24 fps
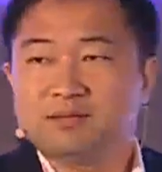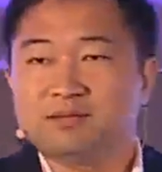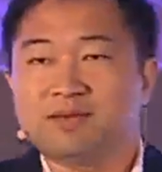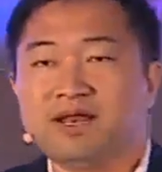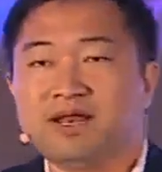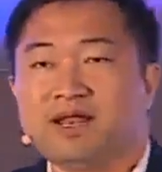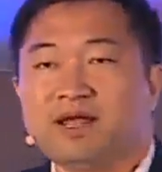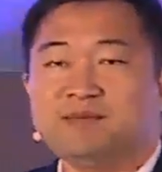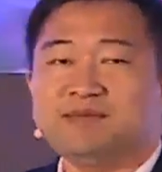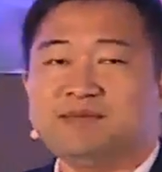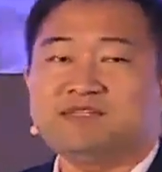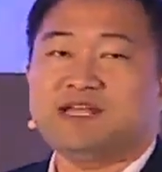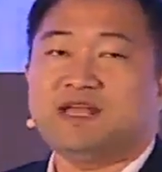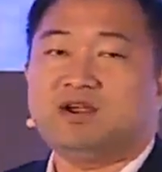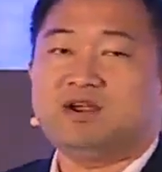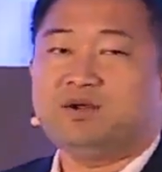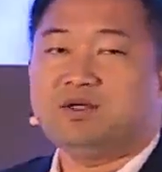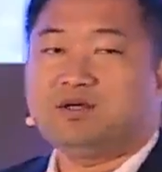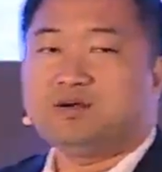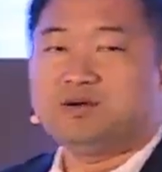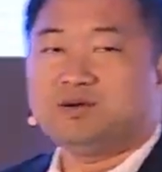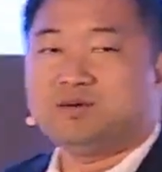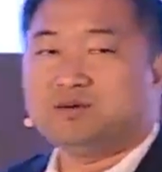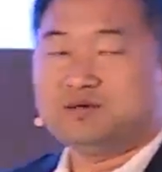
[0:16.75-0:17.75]
My name is
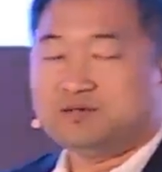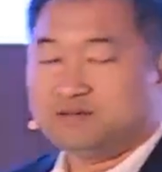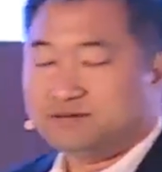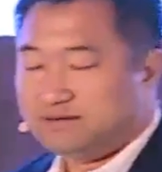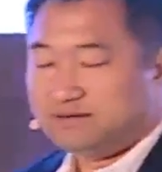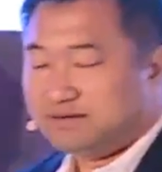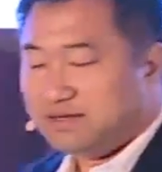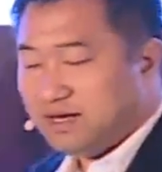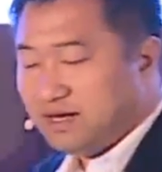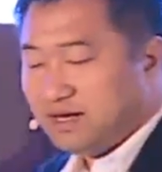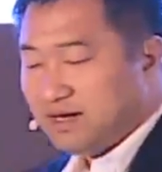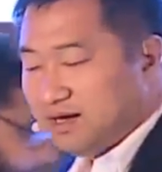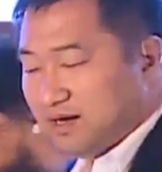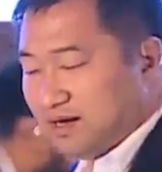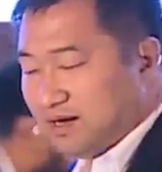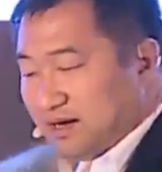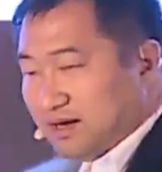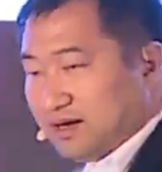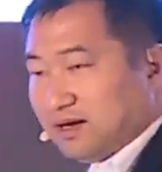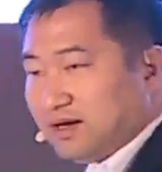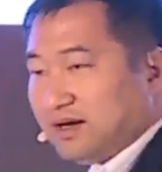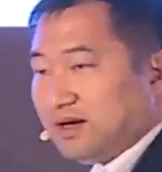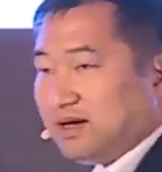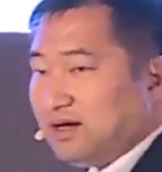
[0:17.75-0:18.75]
Eric Gu.
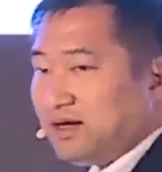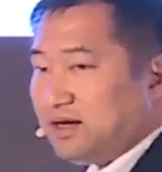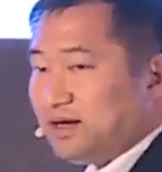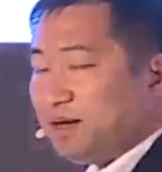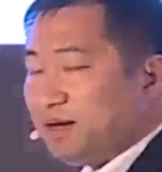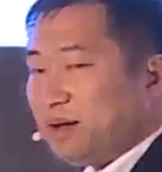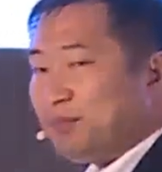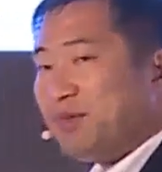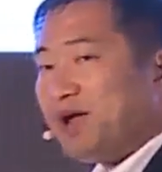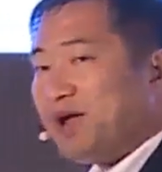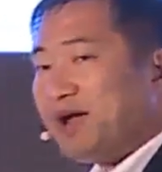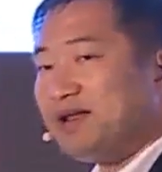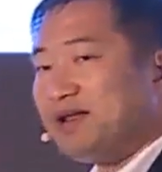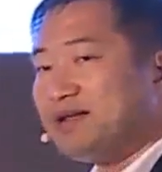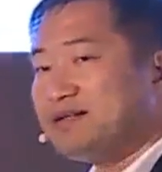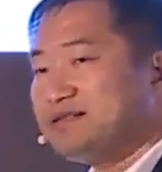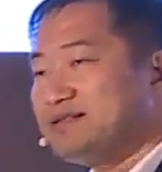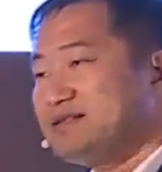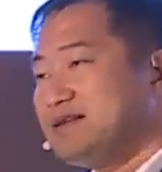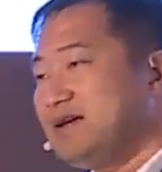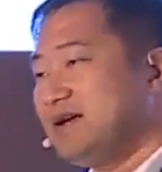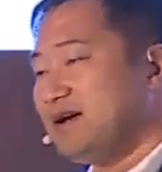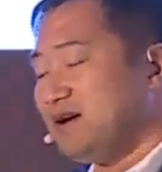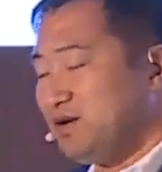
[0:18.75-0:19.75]
I'm going to
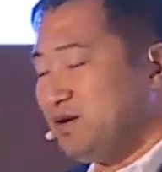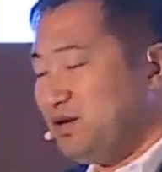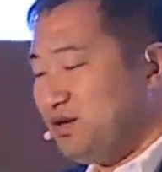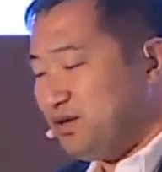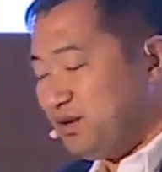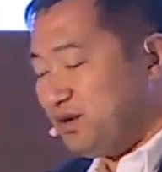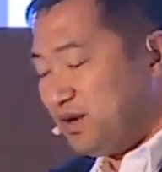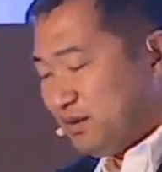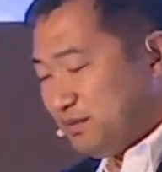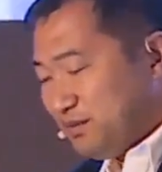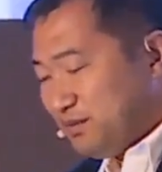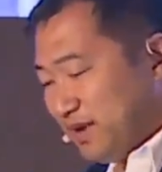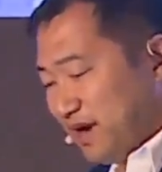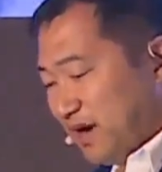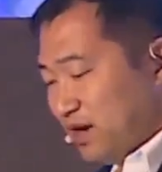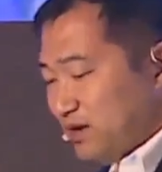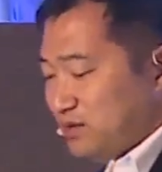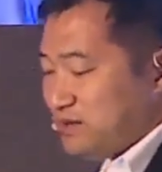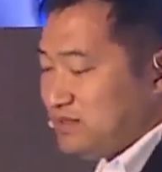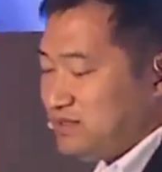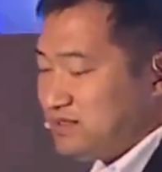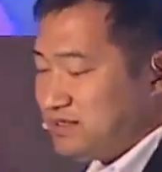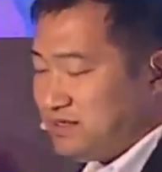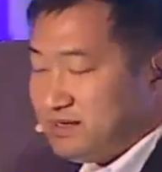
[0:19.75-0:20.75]
tell you
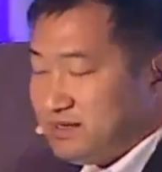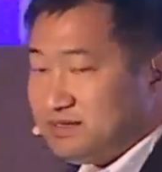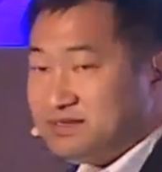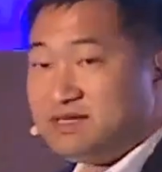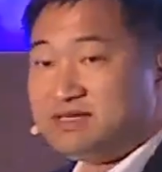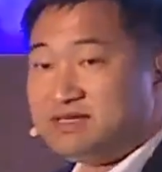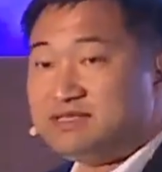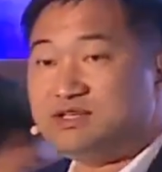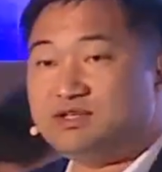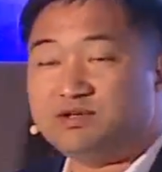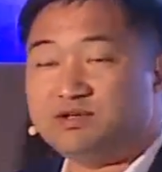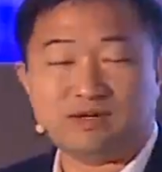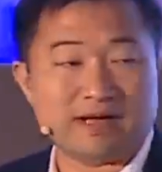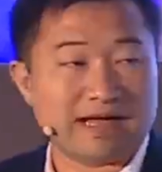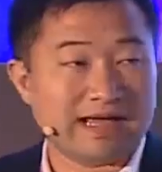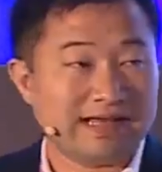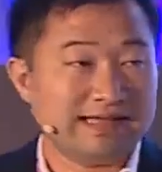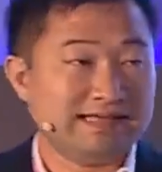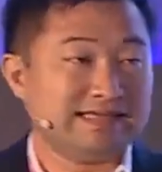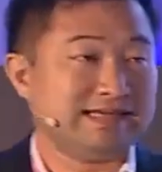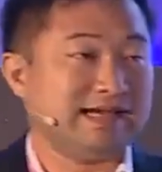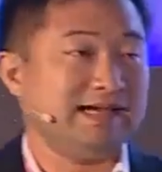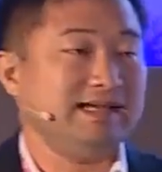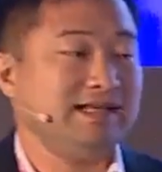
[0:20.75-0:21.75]
about digital
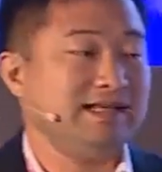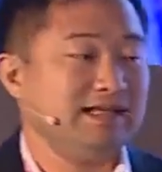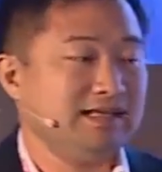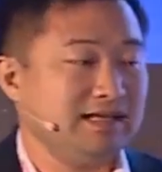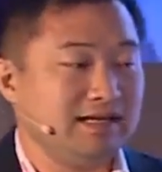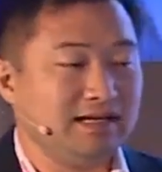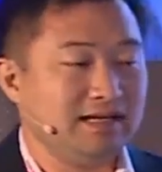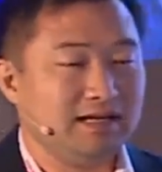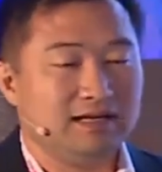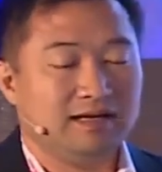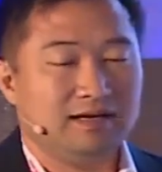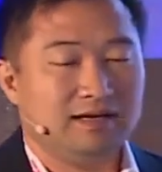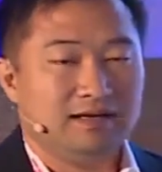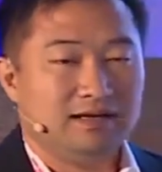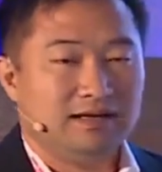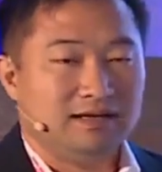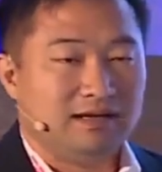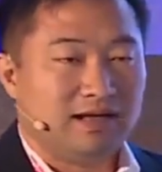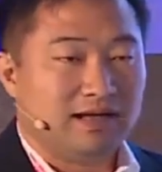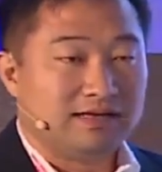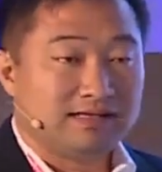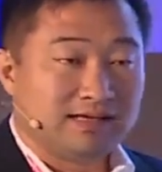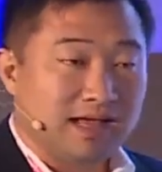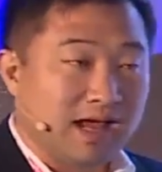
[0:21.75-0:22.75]
identity as